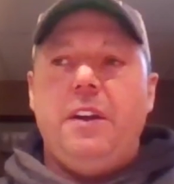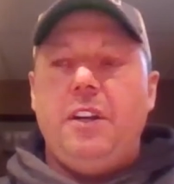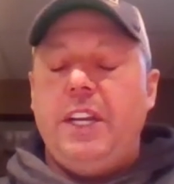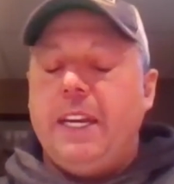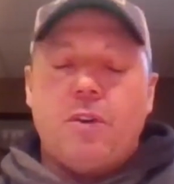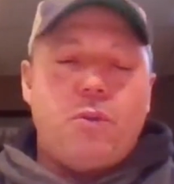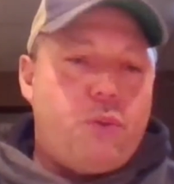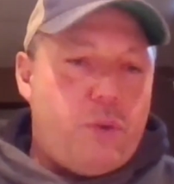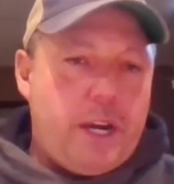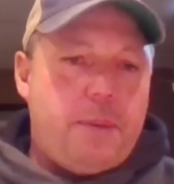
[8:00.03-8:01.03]
it
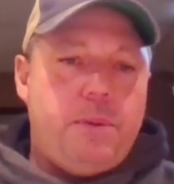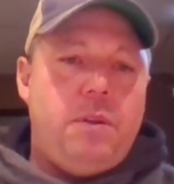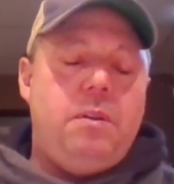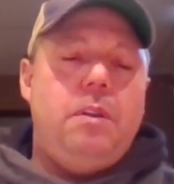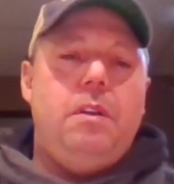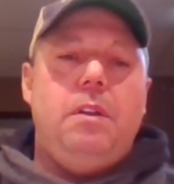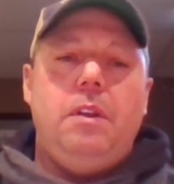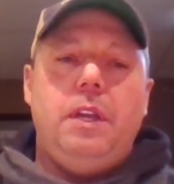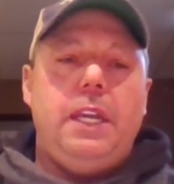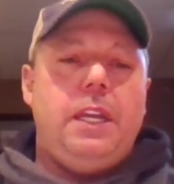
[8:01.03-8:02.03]
incredible
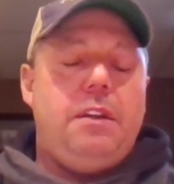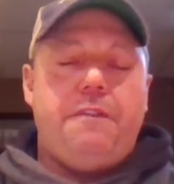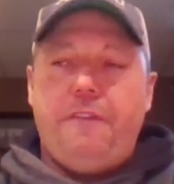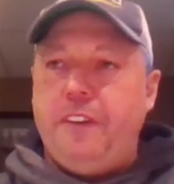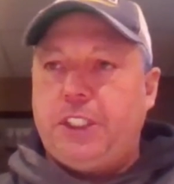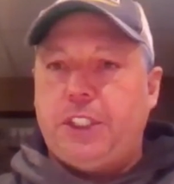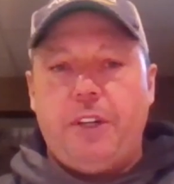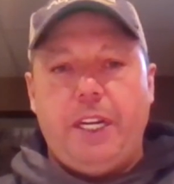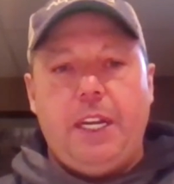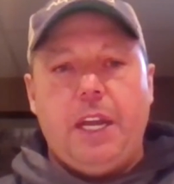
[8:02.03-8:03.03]

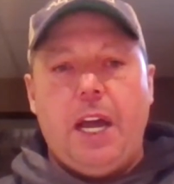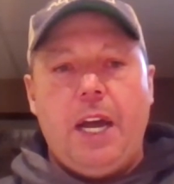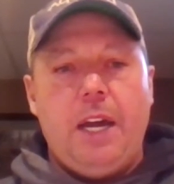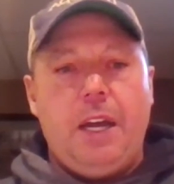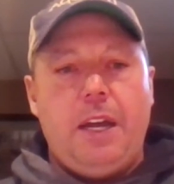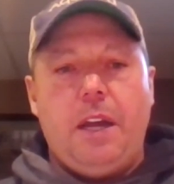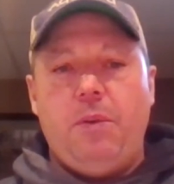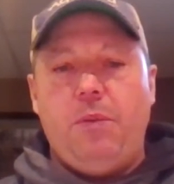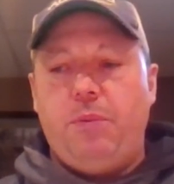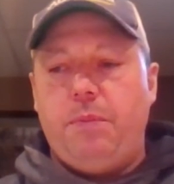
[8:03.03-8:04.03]
fishery, uh,
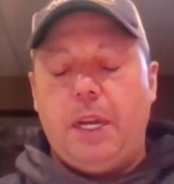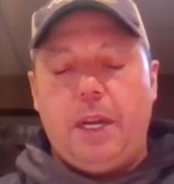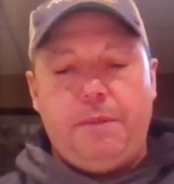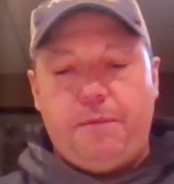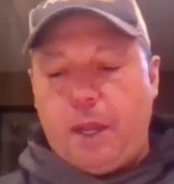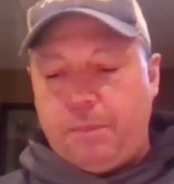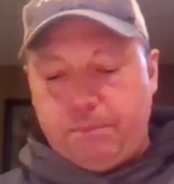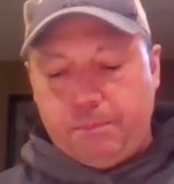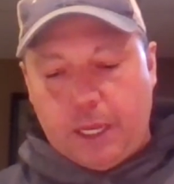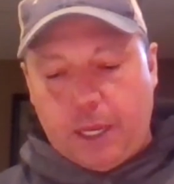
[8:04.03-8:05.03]
a, a, a,
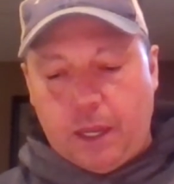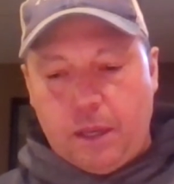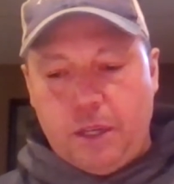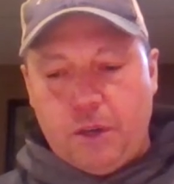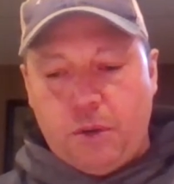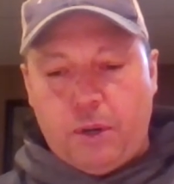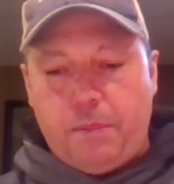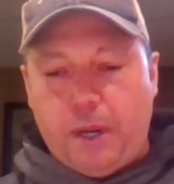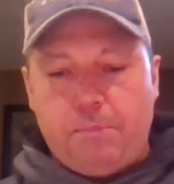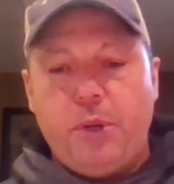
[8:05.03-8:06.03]
you know
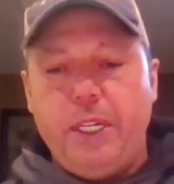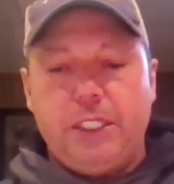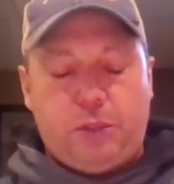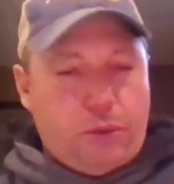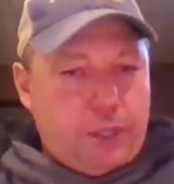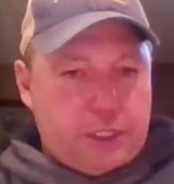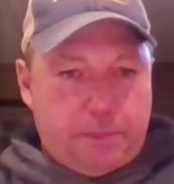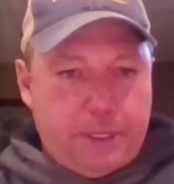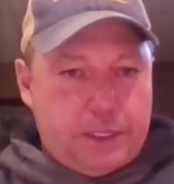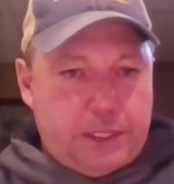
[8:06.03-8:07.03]
a, a prehistoric
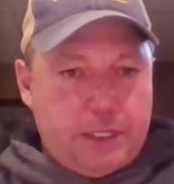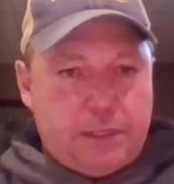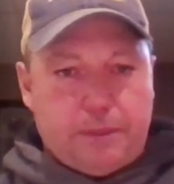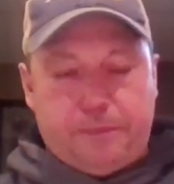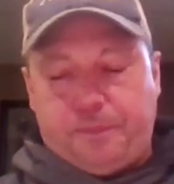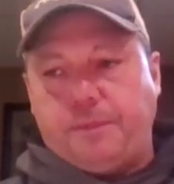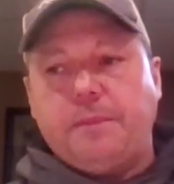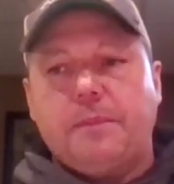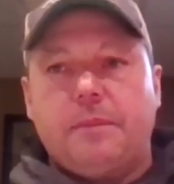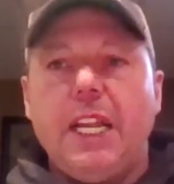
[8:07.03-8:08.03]
species
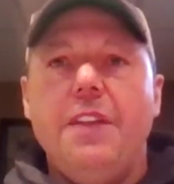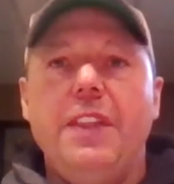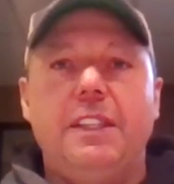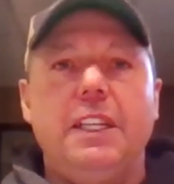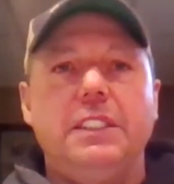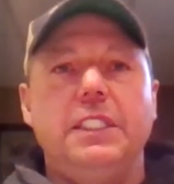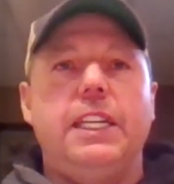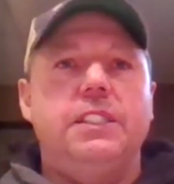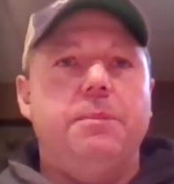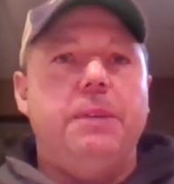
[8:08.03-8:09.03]
that doesn't
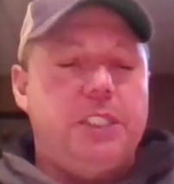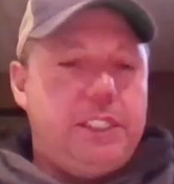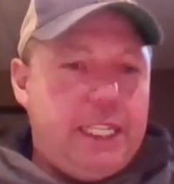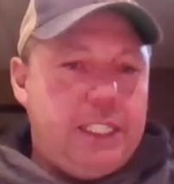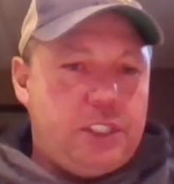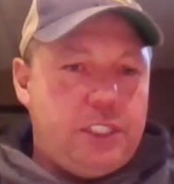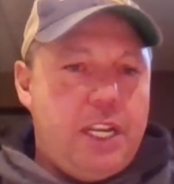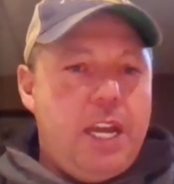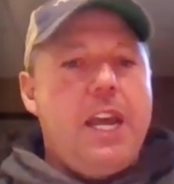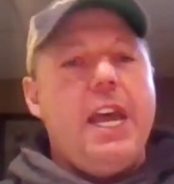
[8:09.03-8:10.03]
get as much attention
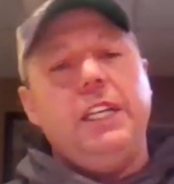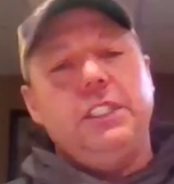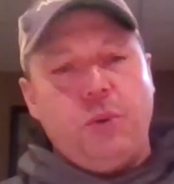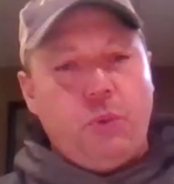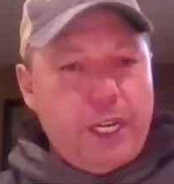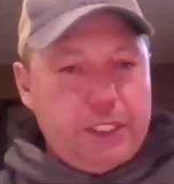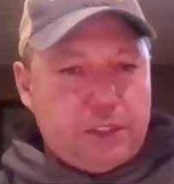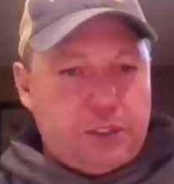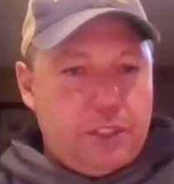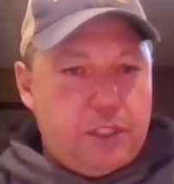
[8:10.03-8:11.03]
as the white
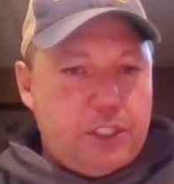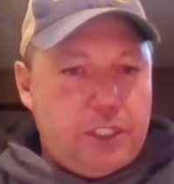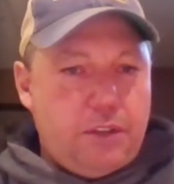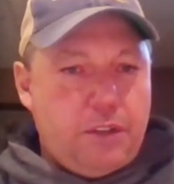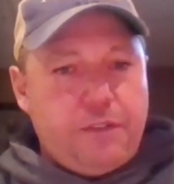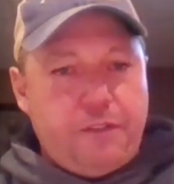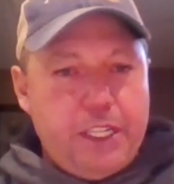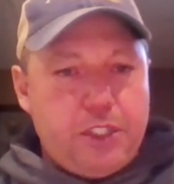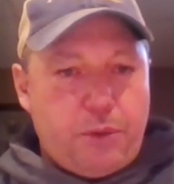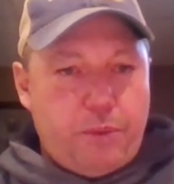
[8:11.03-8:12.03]
sturgeon on the
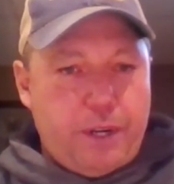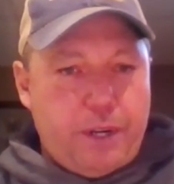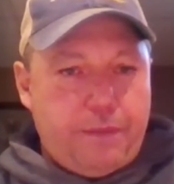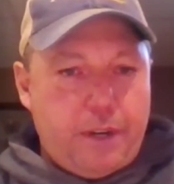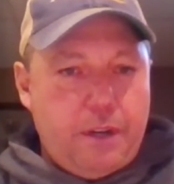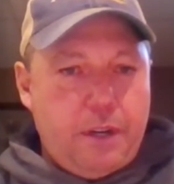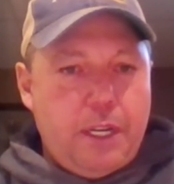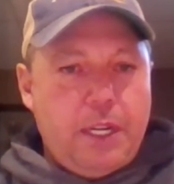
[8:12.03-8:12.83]
Fraser River,